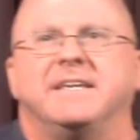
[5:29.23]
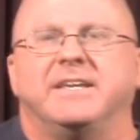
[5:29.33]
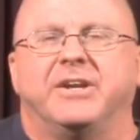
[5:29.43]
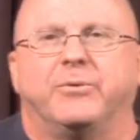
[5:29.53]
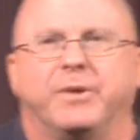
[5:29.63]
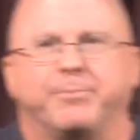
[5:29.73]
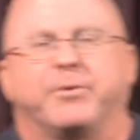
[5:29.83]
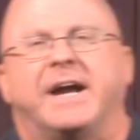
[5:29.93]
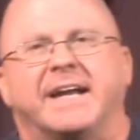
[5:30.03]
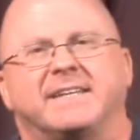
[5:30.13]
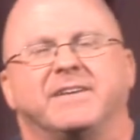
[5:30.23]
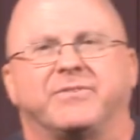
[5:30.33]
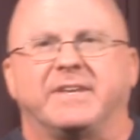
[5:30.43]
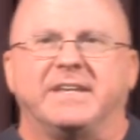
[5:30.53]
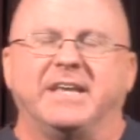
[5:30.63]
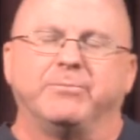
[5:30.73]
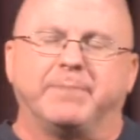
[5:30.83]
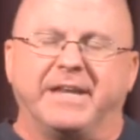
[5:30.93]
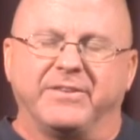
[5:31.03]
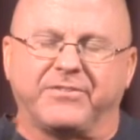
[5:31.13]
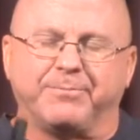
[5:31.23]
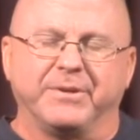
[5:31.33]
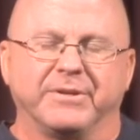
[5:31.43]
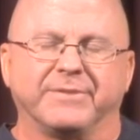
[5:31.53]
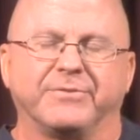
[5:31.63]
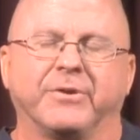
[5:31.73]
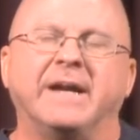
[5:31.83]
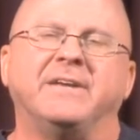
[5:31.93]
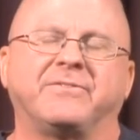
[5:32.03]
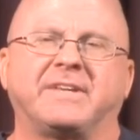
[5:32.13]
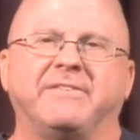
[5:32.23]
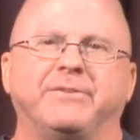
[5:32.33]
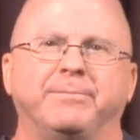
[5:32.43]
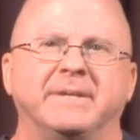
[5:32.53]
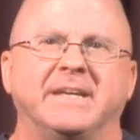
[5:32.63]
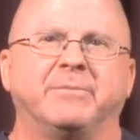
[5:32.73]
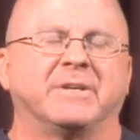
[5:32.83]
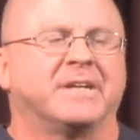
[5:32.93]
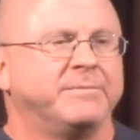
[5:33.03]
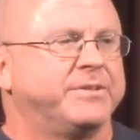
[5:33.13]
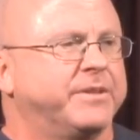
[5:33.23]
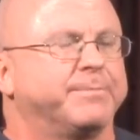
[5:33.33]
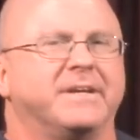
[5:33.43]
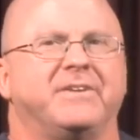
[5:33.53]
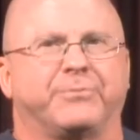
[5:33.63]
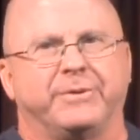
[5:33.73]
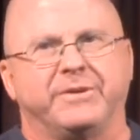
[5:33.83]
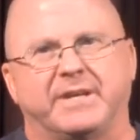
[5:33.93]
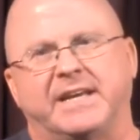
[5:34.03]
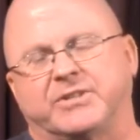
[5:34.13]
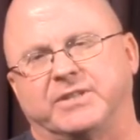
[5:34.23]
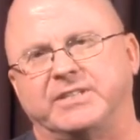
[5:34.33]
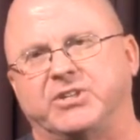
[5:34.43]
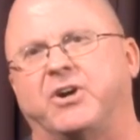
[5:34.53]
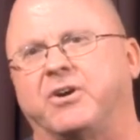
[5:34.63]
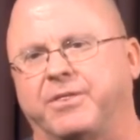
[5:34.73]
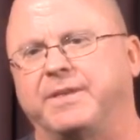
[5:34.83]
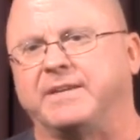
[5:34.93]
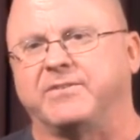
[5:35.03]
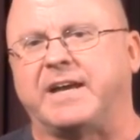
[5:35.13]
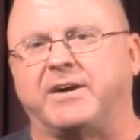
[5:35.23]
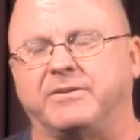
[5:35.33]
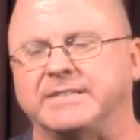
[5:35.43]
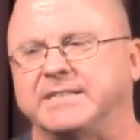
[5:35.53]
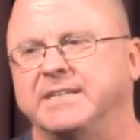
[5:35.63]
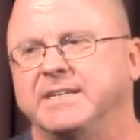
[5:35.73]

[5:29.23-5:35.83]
You know, with practice and by the Spirit of Christ, have you been able to come to the place where you can actually talk things out